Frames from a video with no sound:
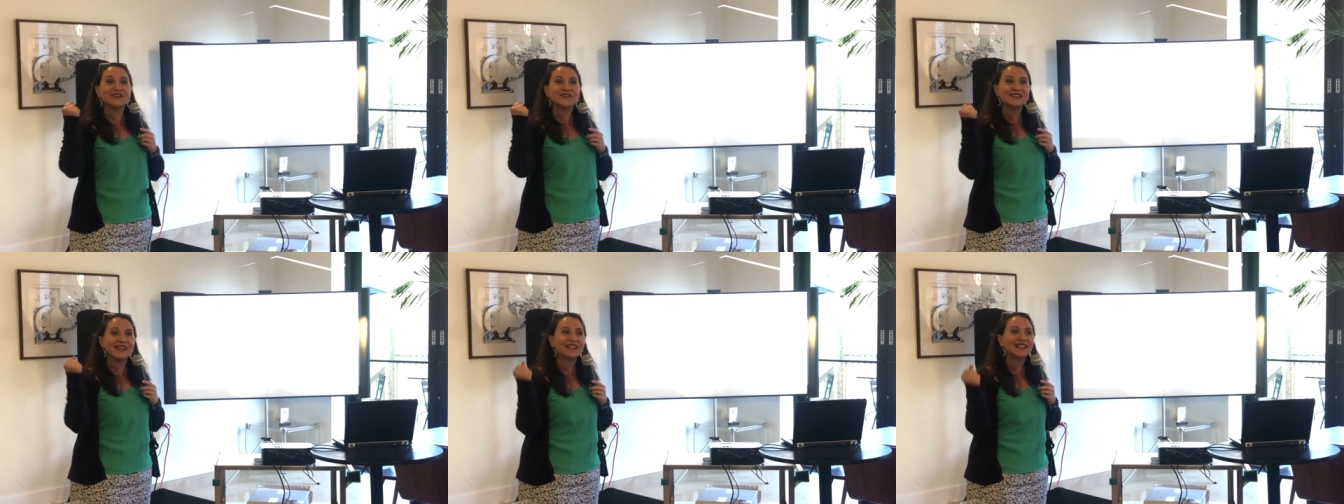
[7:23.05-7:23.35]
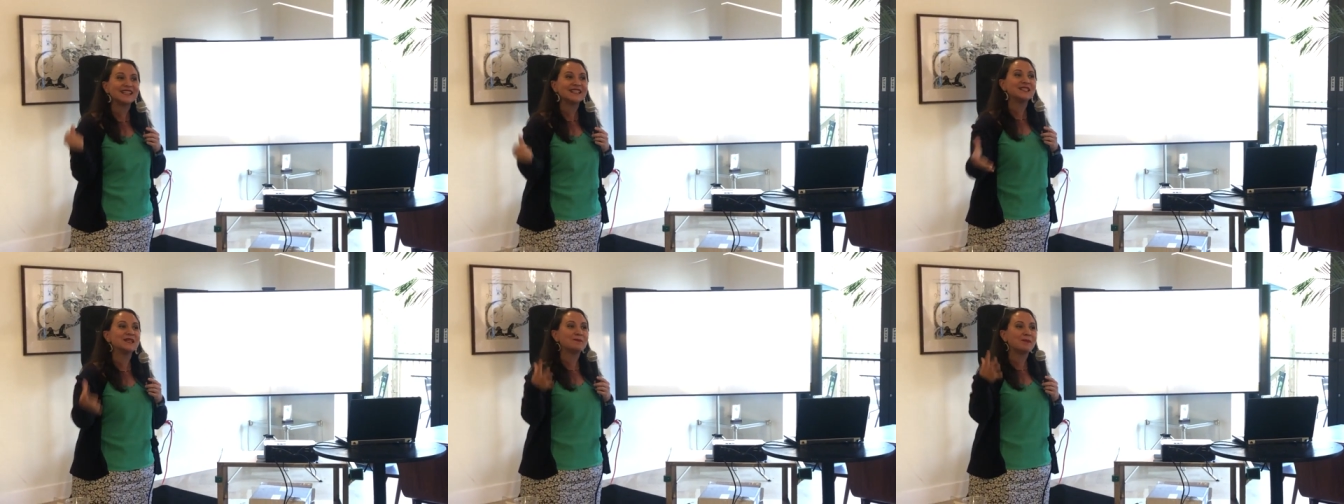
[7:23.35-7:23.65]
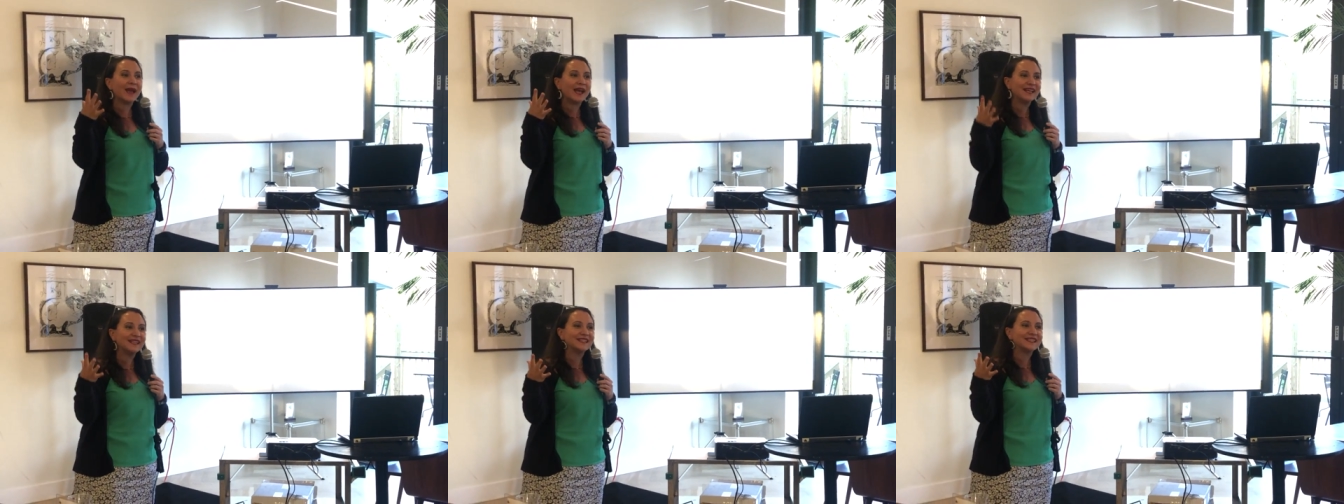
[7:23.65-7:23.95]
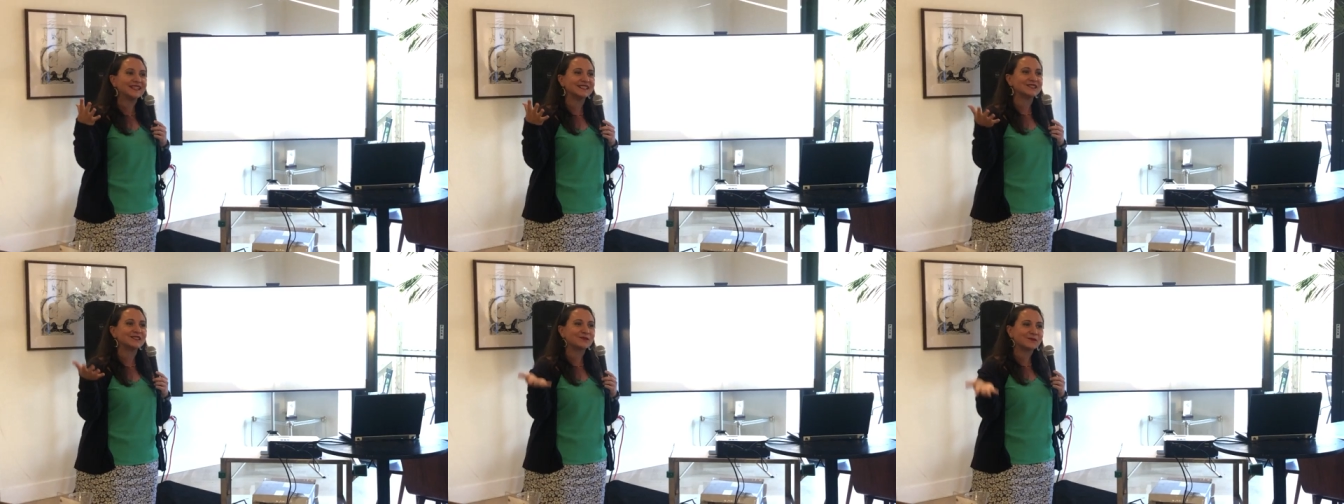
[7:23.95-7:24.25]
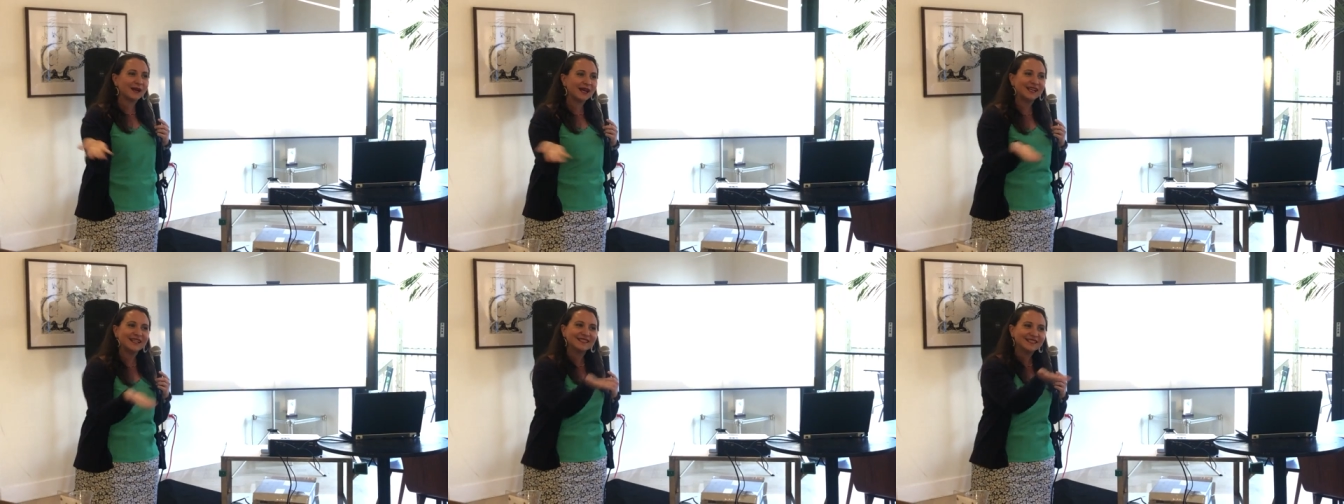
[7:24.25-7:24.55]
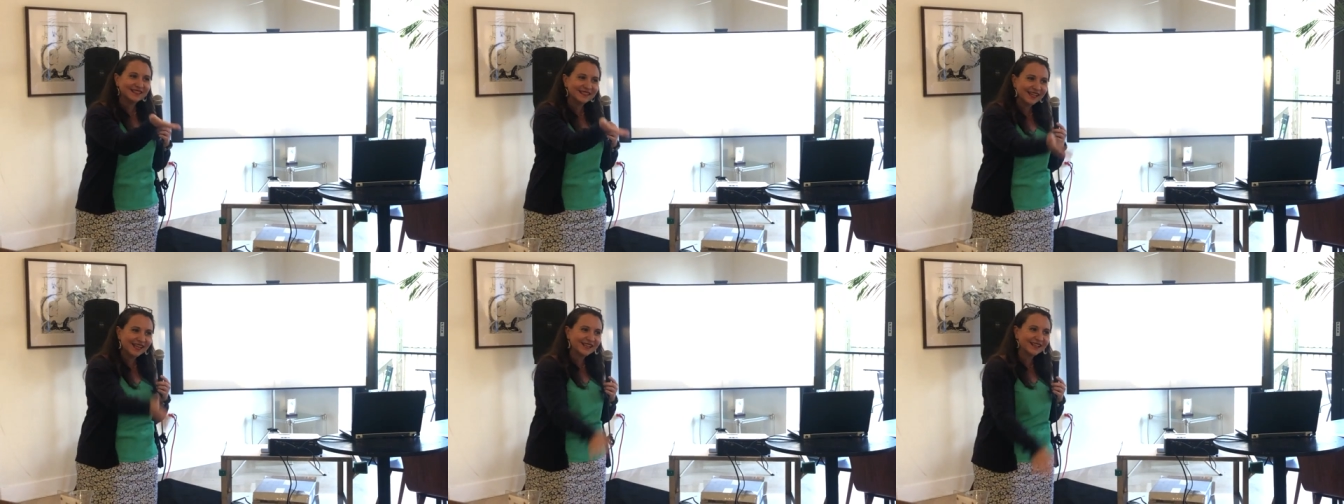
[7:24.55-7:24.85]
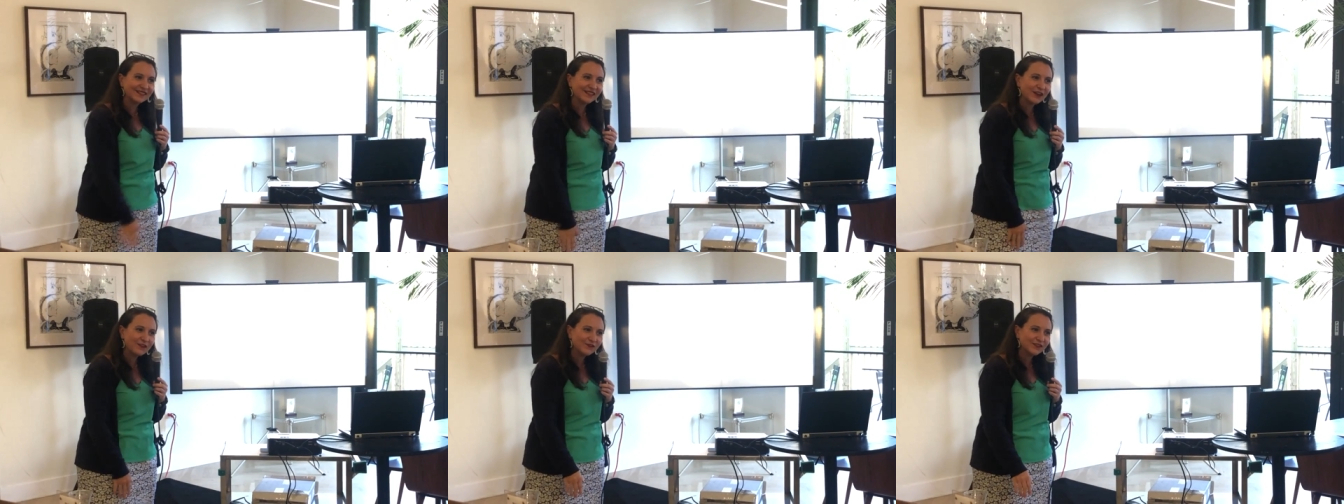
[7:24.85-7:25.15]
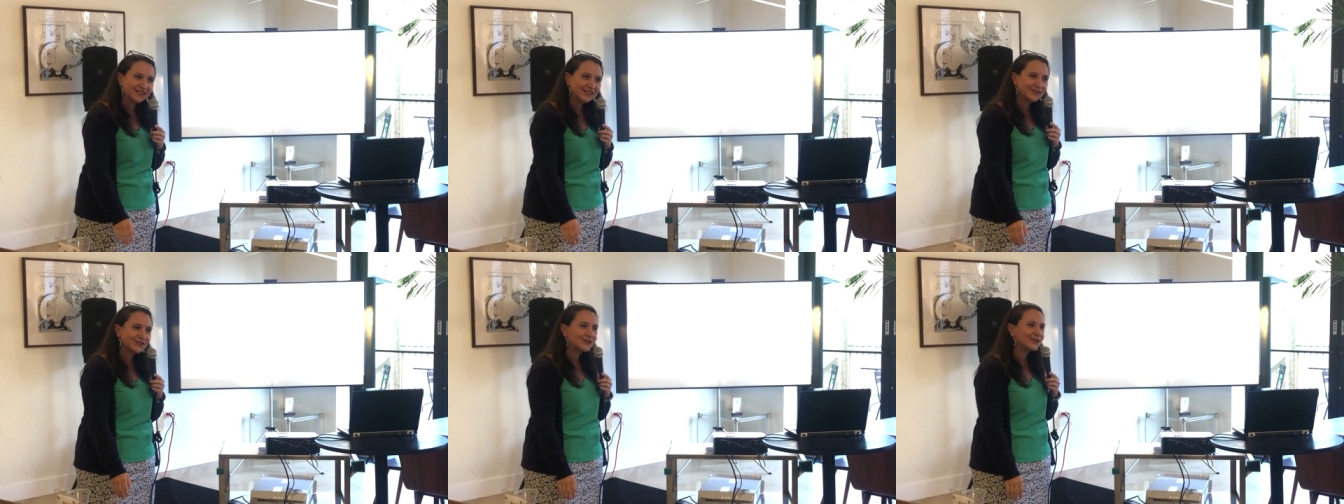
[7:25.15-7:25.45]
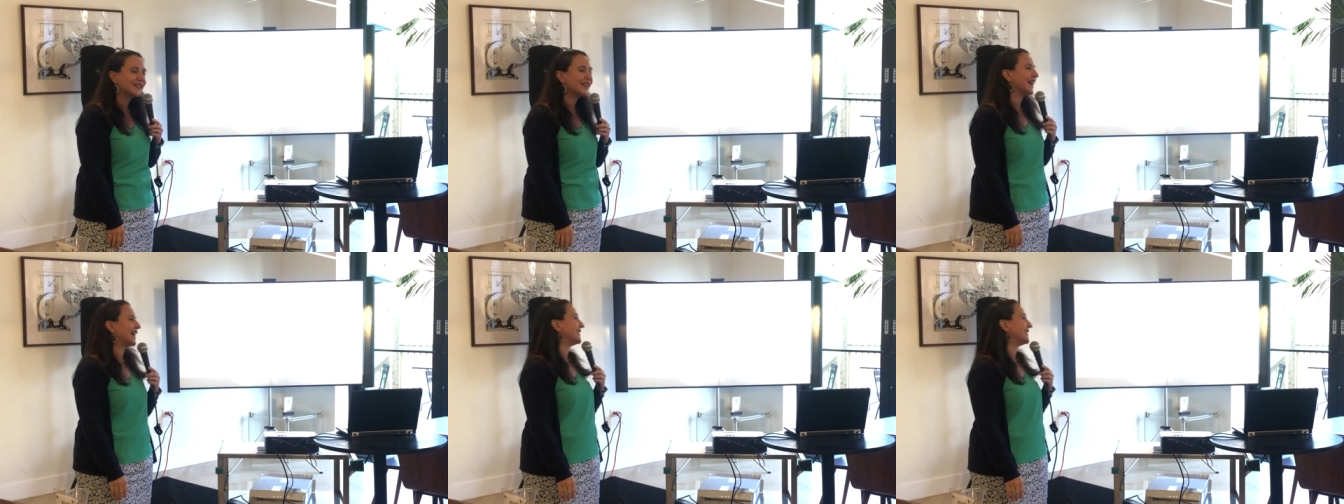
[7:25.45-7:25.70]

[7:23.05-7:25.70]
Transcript: her that independence, right? Isn't that a lovely story?